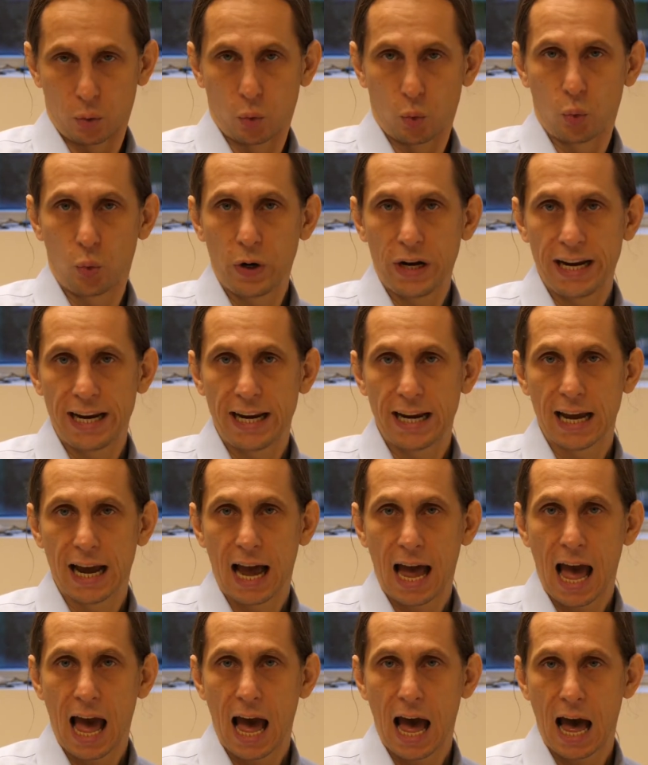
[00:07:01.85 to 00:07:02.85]
We
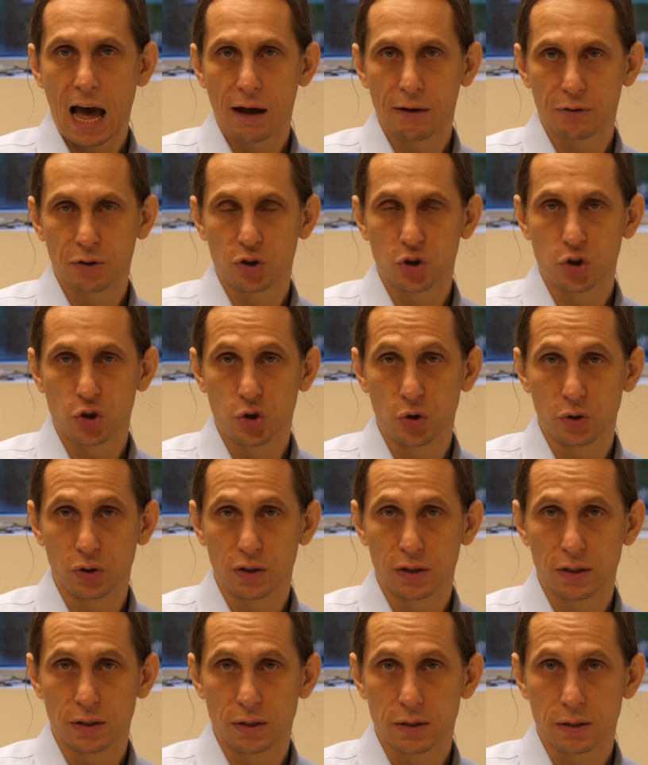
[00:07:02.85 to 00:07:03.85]
have the
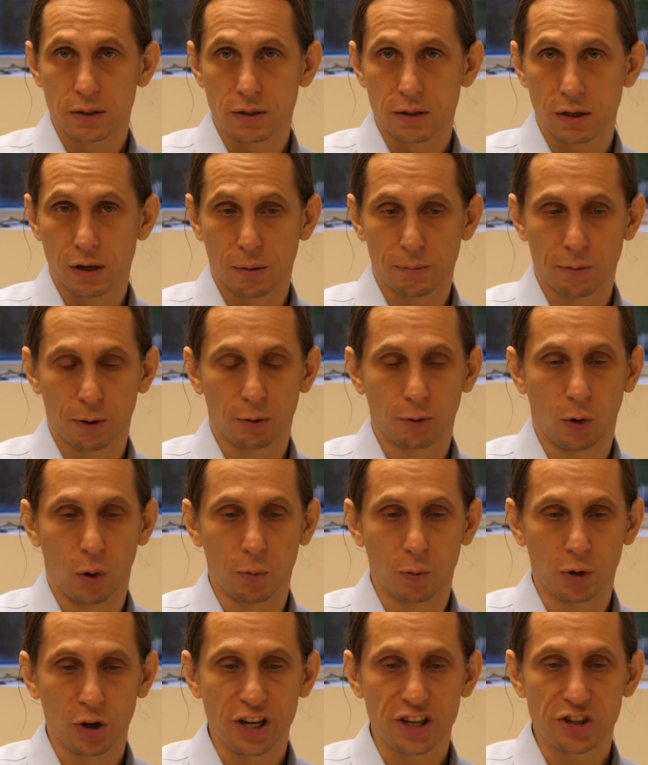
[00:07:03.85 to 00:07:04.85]
students
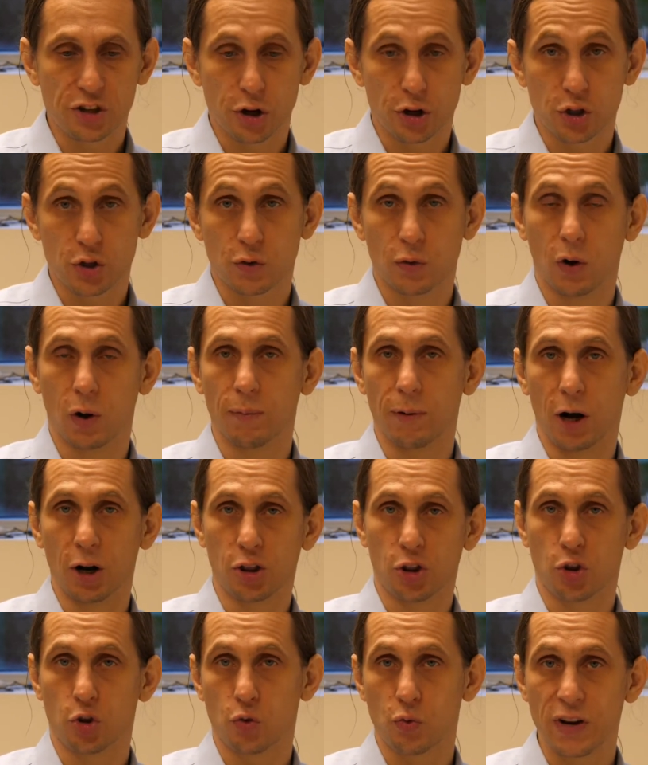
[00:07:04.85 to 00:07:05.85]
perform research for
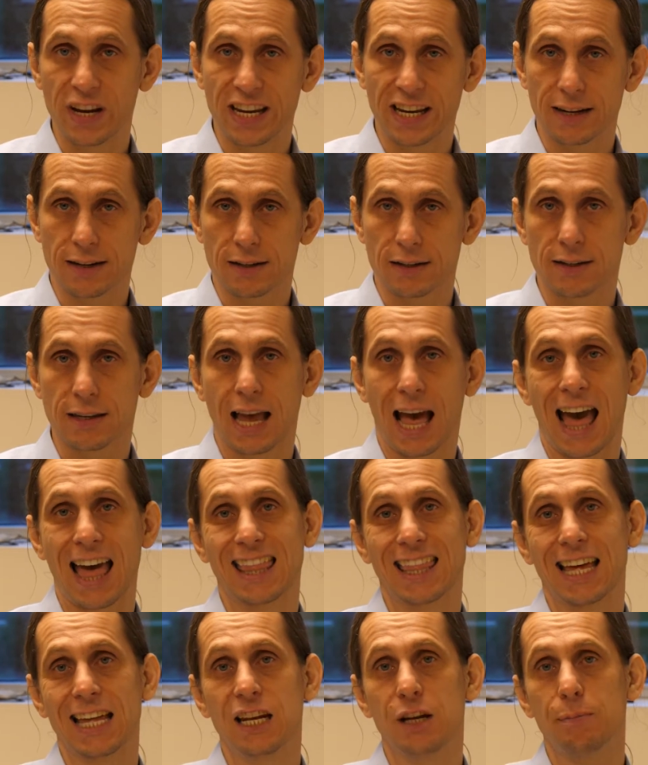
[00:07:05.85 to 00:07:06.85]
about 3 years, and
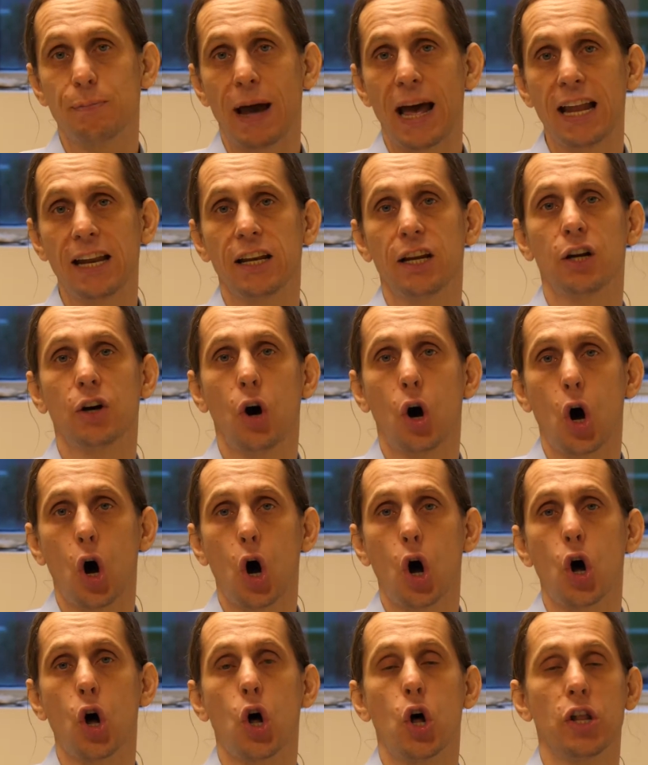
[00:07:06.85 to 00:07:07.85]
then depending
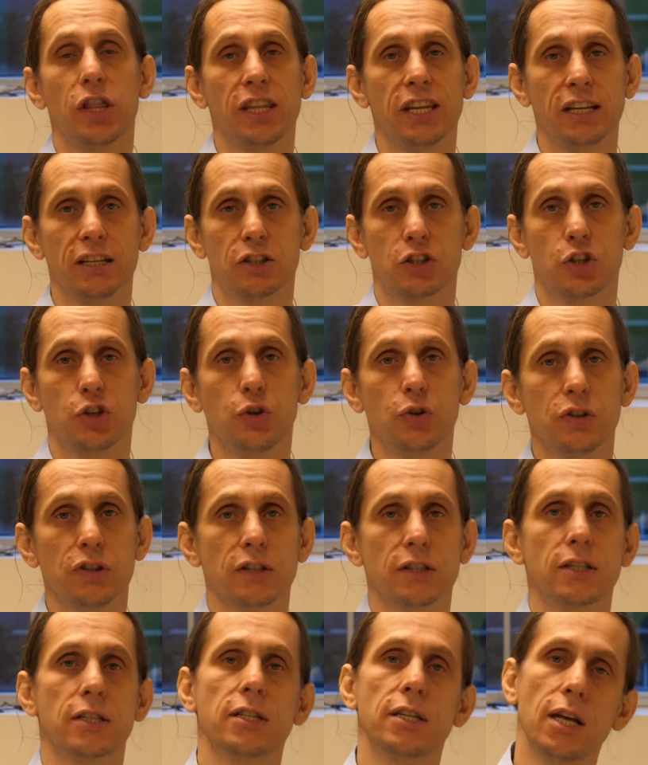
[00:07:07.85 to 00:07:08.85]
on the
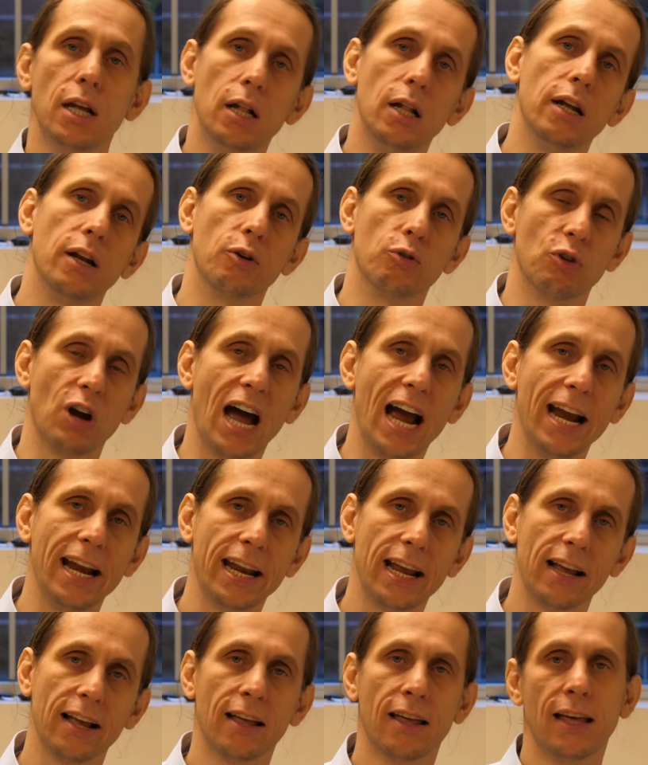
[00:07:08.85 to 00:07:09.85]
student's skill in
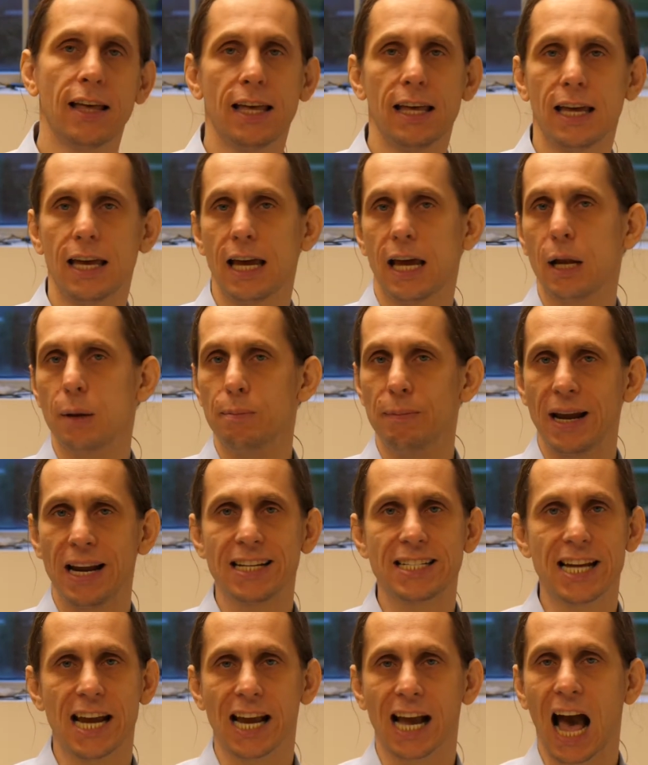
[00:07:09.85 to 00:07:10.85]
writing, it may
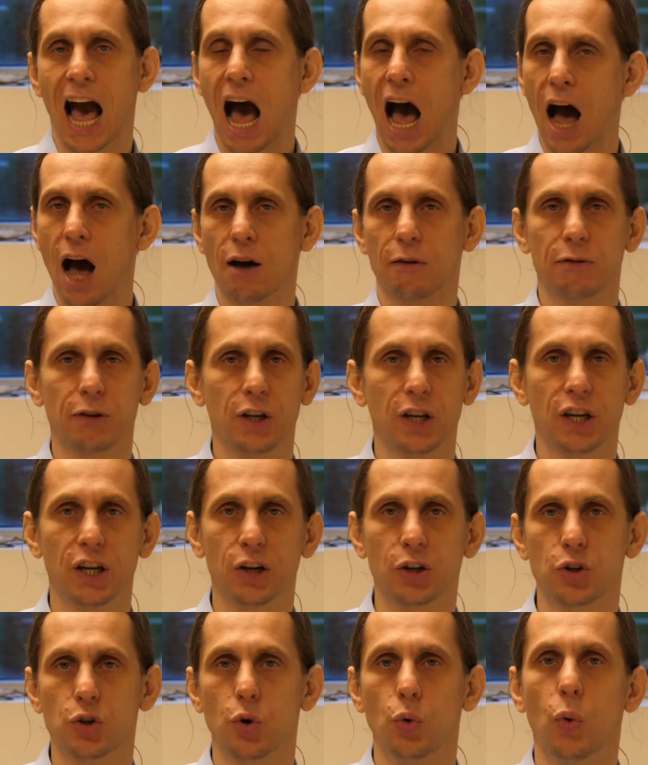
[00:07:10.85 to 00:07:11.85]
take half
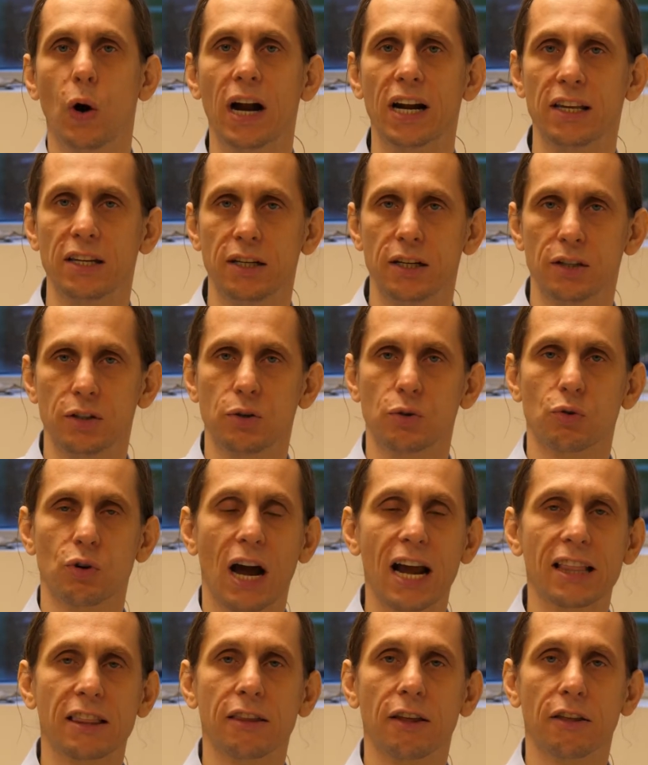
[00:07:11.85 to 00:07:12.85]
year to 1 year to
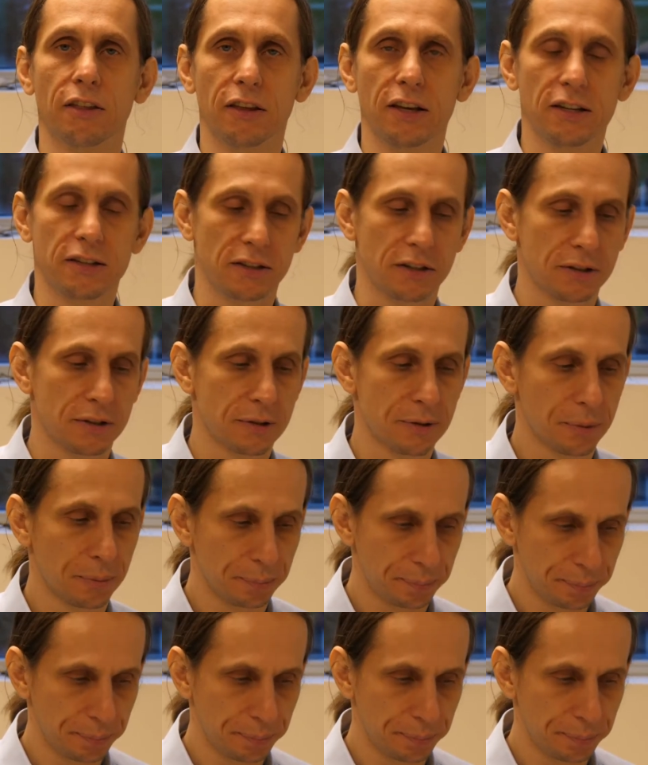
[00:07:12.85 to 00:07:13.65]
write the thesis.